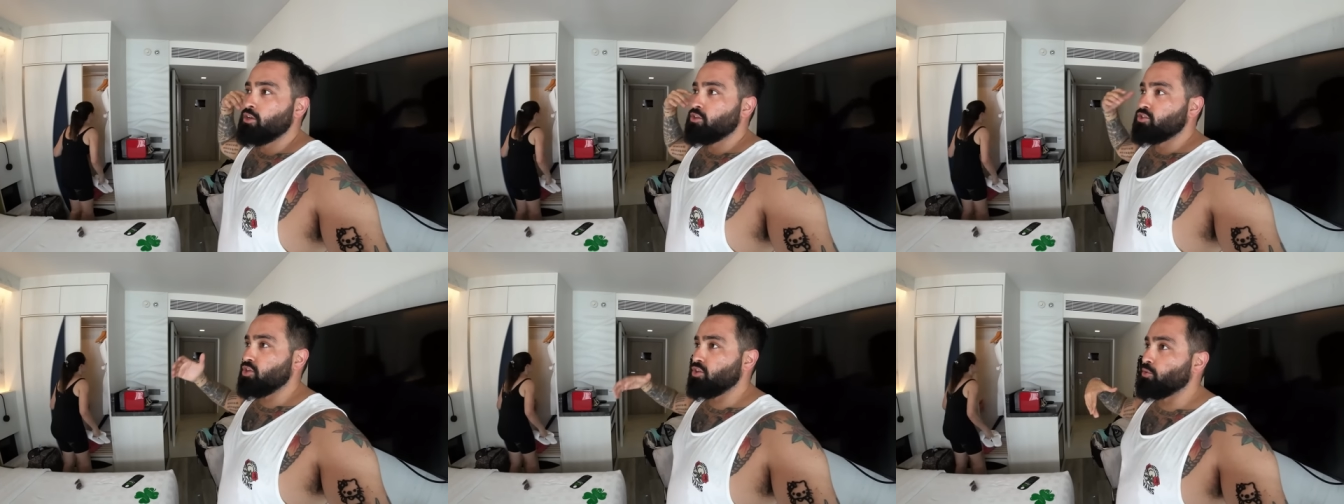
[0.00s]

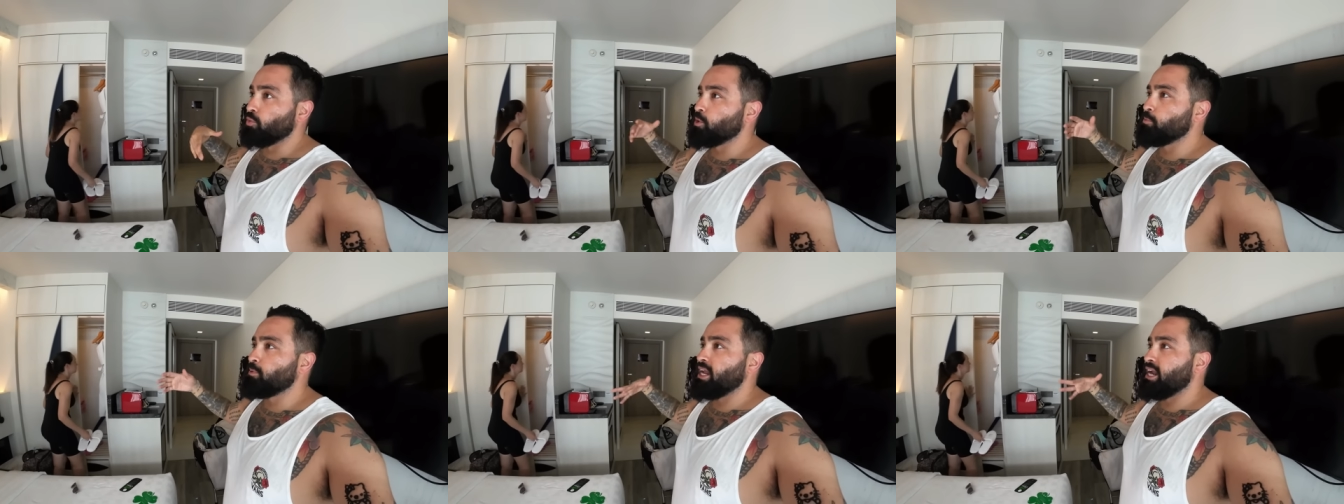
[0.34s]
to the
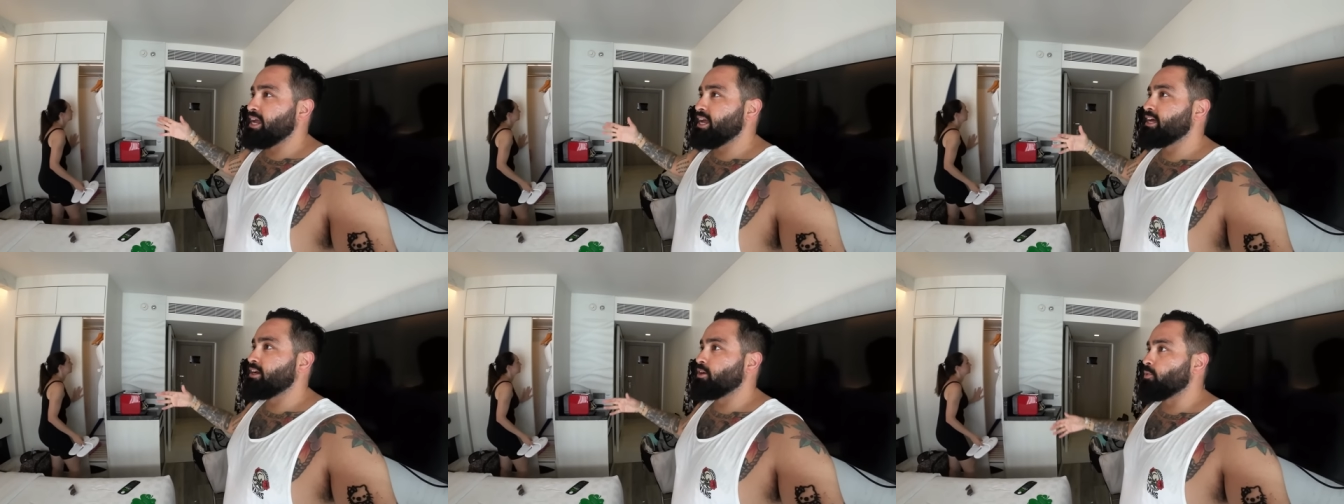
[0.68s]
room that
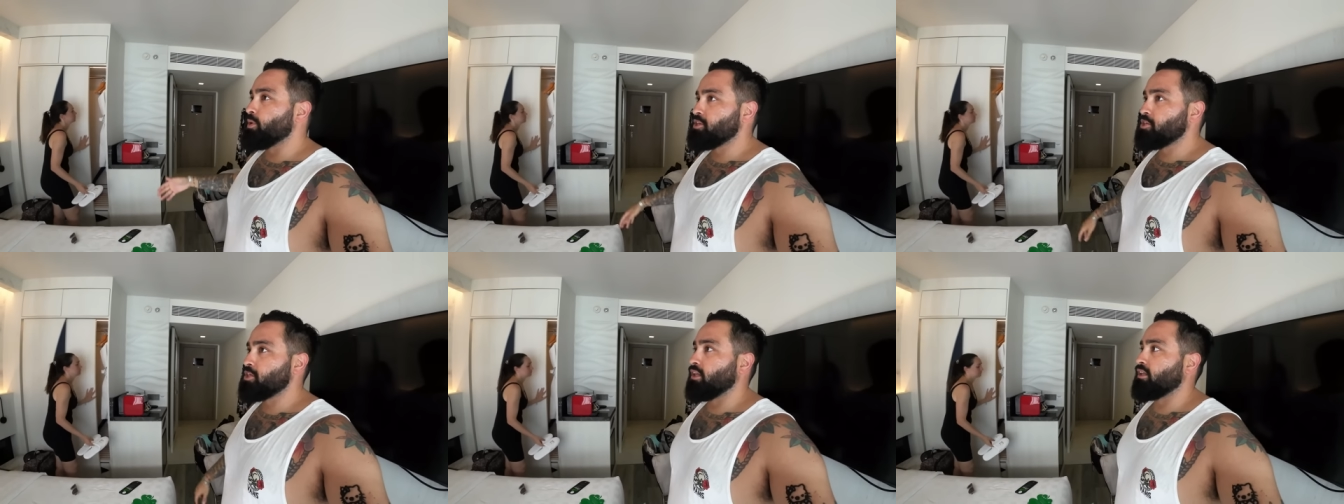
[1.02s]
I had
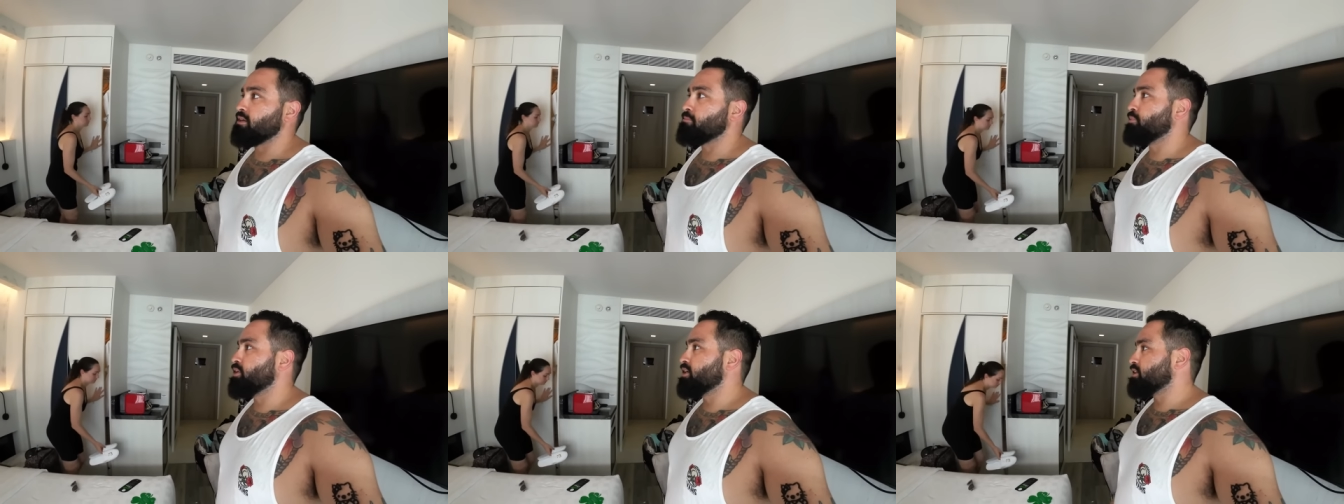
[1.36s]

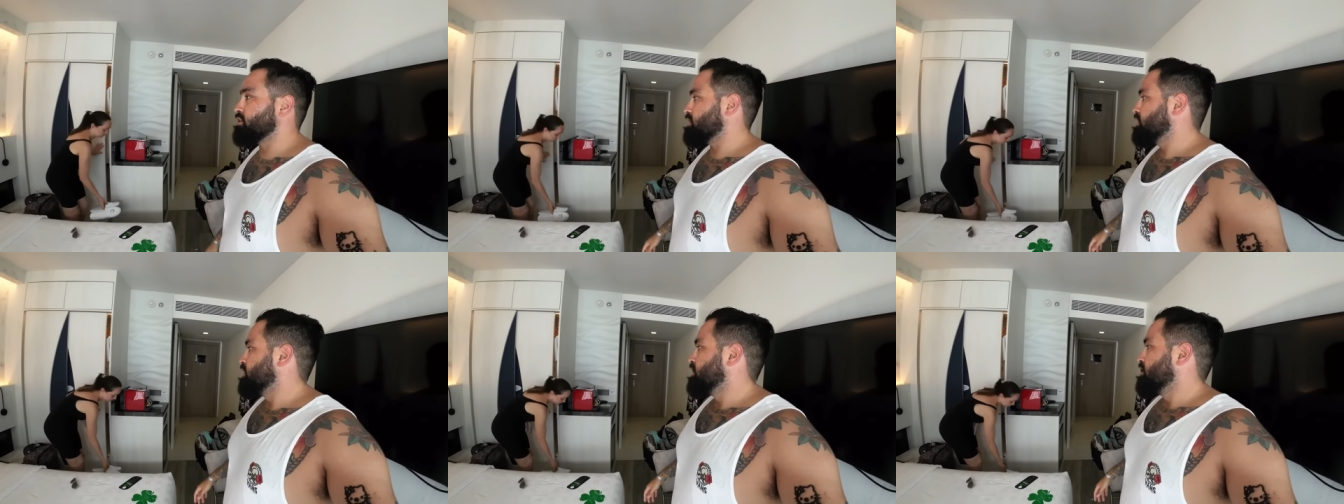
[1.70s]
originally
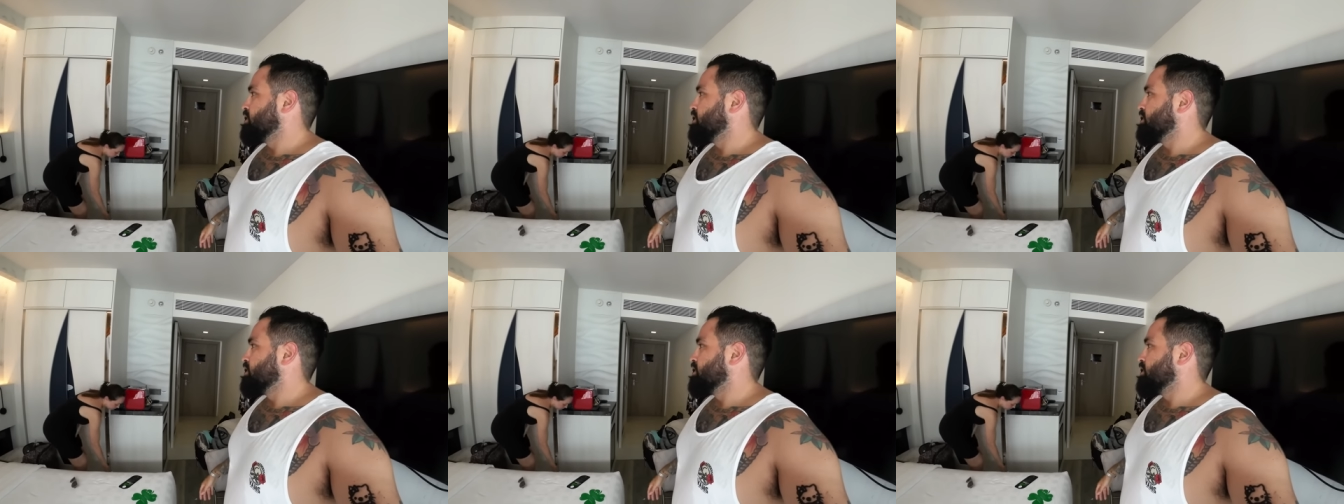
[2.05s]
booked.